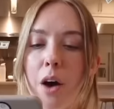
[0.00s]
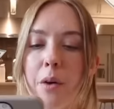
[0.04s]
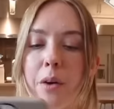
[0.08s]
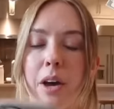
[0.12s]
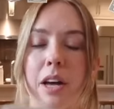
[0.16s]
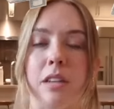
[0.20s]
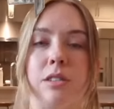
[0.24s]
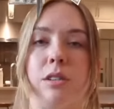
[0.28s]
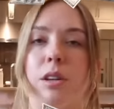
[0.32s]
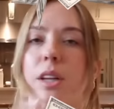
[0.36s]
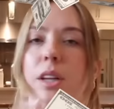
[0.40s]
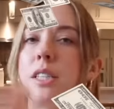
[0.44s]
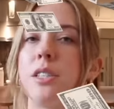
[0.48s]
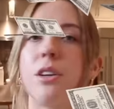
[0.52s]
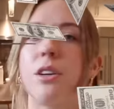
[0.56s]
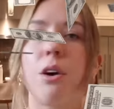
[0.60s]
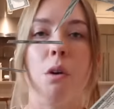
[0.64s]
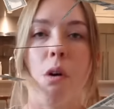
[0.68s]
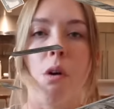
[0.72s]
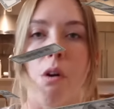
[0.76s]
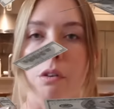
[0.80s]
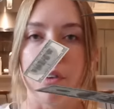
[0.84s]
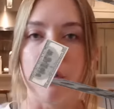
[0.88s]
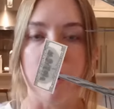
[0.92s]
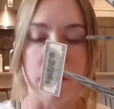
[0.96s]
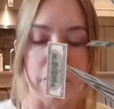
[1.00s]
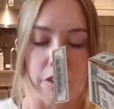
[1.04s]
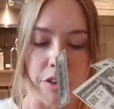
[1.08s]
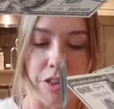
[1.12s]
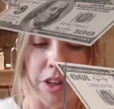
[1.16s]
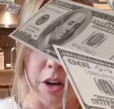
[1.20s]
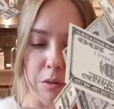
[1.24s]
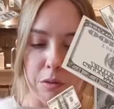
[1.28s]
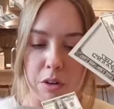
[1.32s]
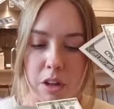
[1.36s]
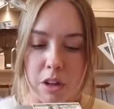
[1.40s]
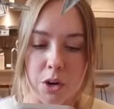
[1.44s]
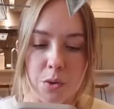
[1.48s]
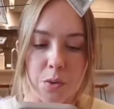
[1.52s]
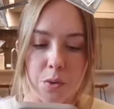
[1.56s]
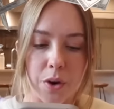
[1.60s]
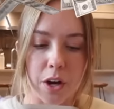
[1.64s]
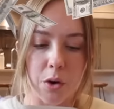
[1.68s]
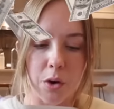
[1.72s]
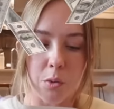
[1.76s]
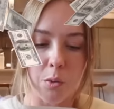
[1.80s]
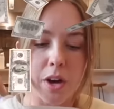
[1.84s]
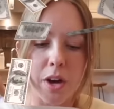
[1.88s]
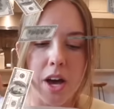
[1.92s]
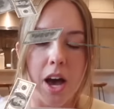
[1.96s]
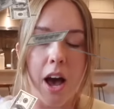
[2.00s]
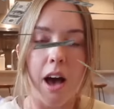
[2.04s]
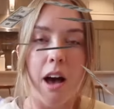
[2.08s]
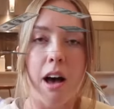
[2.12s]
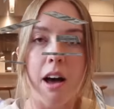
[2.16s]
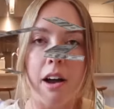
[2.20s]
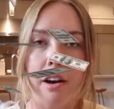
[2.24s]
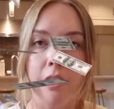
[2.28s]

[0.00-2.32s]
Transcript: I have a feeling she's probably making a pretty decent amount.